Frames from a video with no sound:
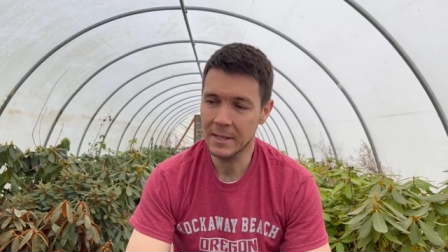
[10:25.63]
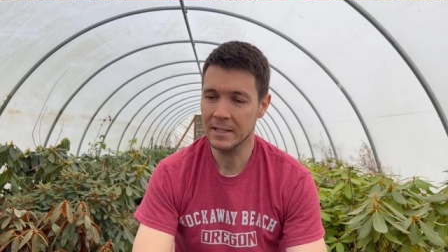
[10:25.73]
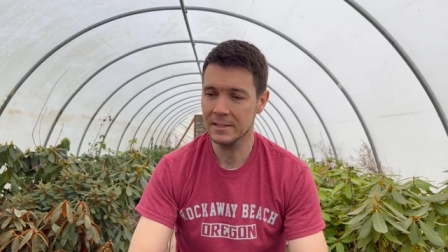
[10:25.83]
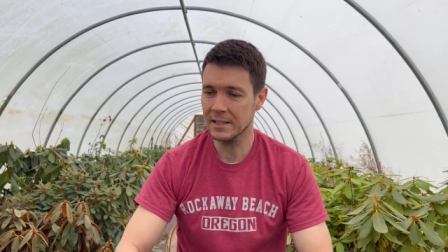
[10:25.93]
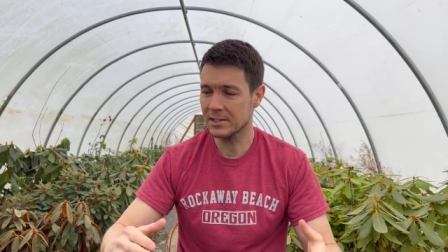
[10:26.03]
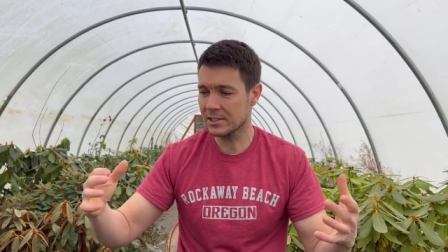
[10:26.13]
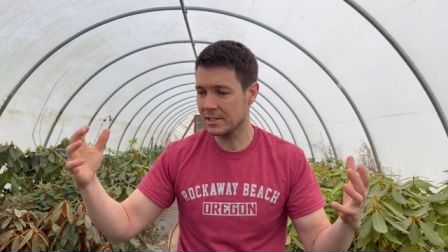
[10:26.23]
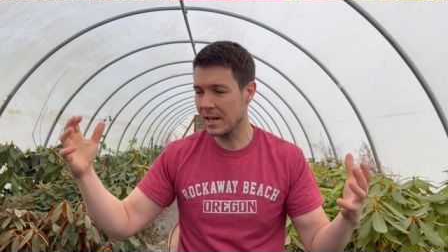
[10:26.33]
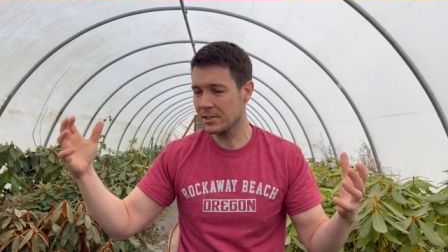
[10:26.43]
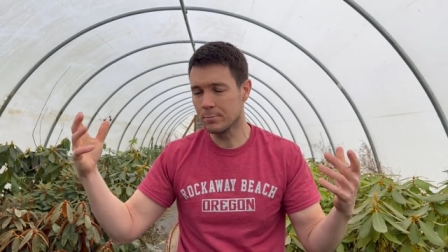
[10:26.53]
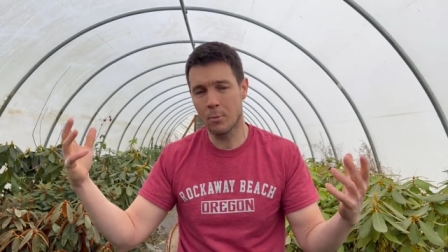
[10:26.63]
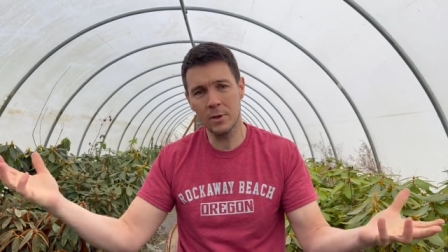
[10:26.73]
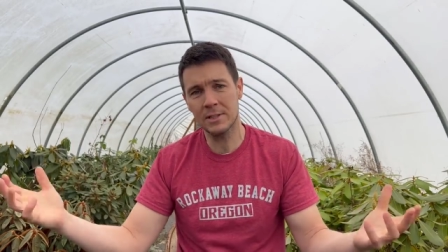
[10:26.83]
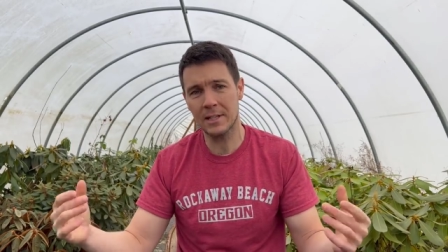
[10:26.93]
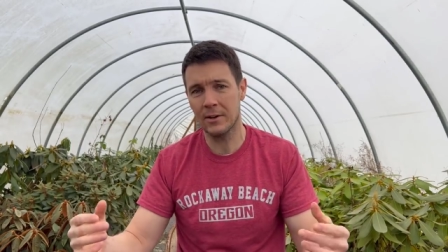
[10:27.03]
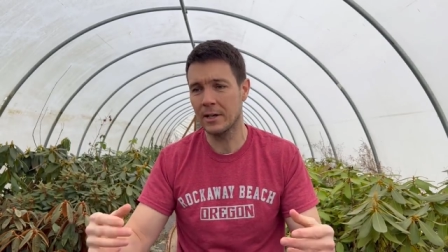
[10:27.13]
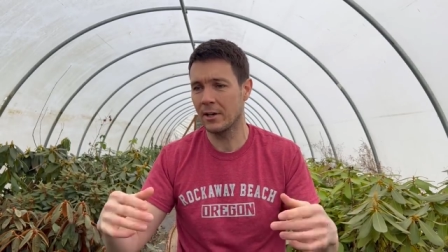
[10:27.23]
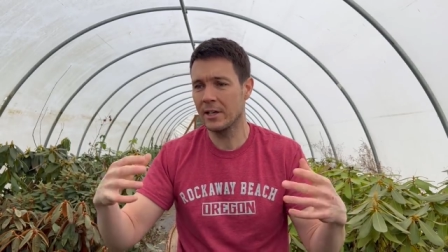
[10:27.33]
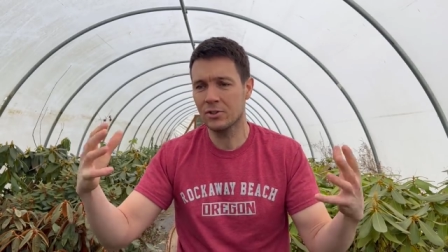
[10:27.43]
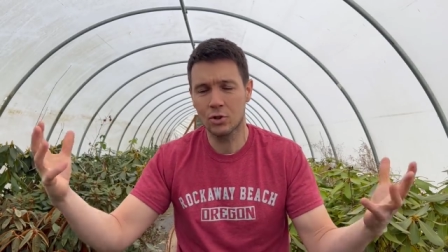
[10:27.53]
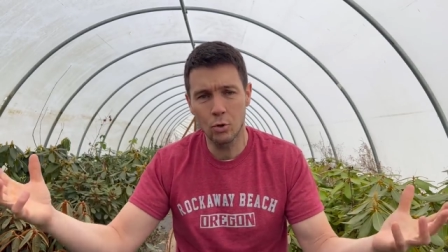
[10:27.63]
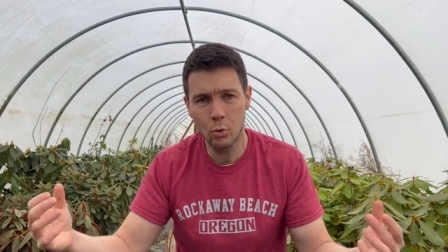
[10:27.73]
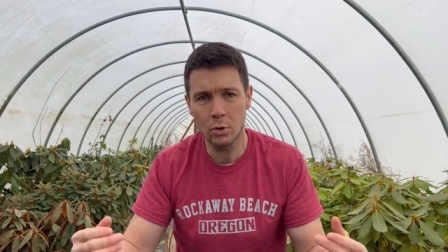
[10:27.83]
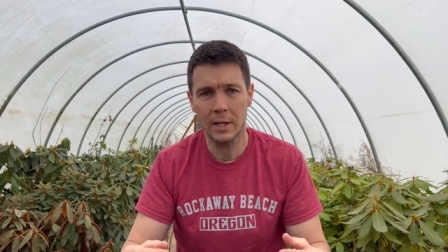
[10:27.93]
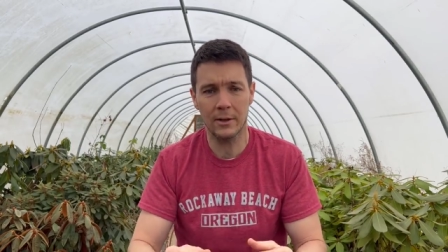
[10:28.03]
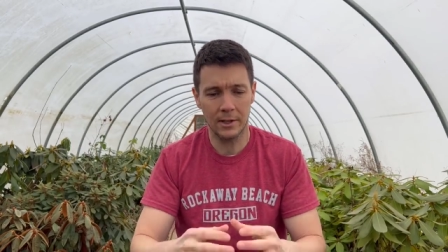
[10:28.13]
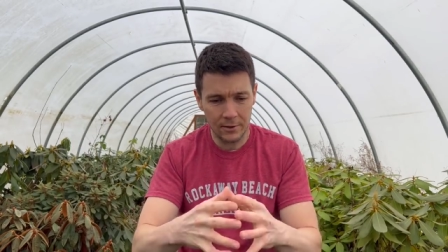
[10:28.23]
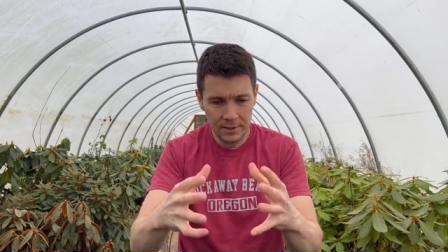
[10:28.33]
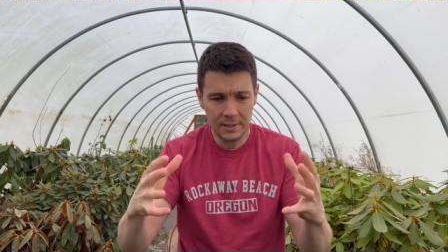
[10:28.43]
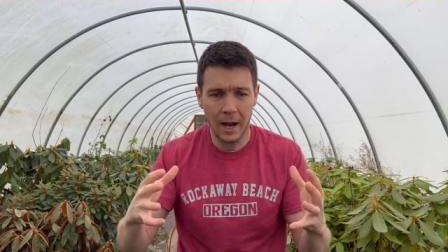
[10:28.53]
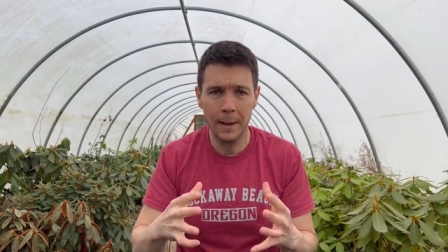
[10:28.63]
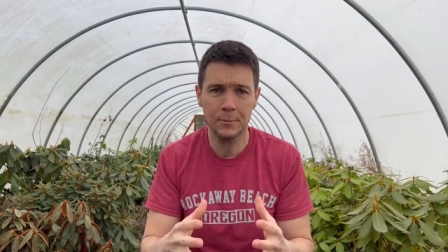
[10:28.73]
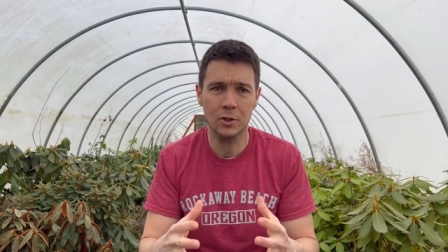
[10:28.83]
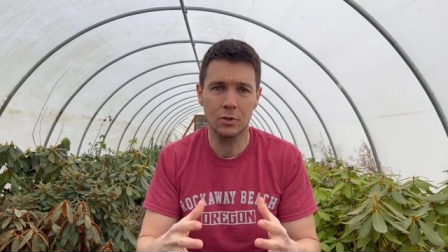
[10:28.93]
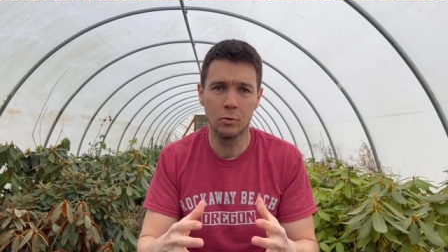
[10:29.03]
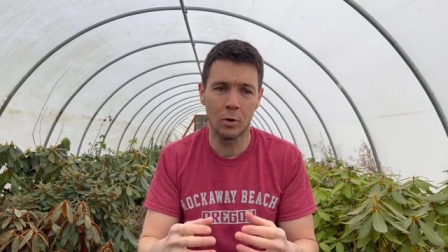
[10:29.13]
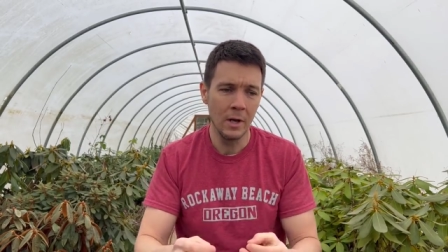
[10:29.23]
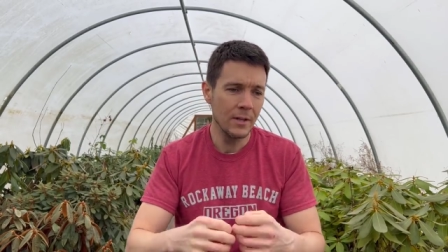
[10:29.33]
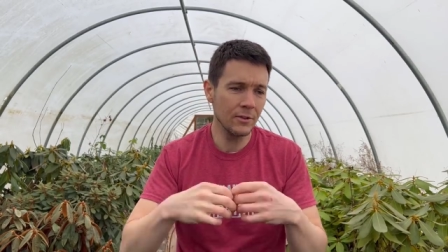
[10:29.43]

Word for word: because it's it's moist out here. It's cool out here. The tops are cool.